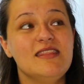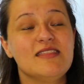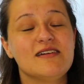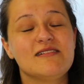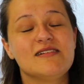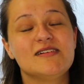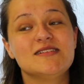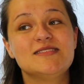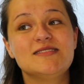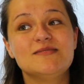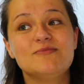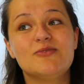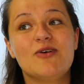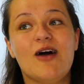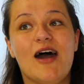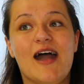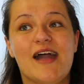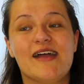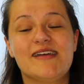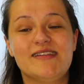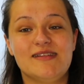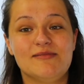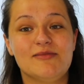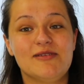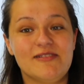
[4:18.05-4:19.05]
There are some more
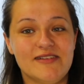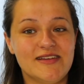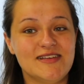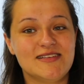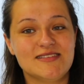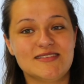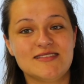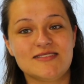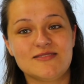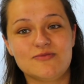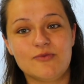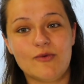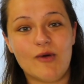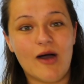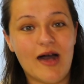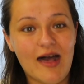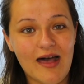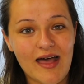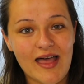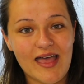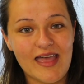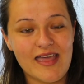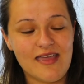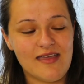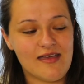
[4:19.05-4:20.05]
academic reasons
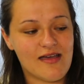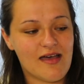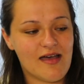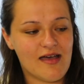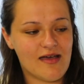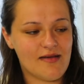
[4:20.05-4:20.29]
why,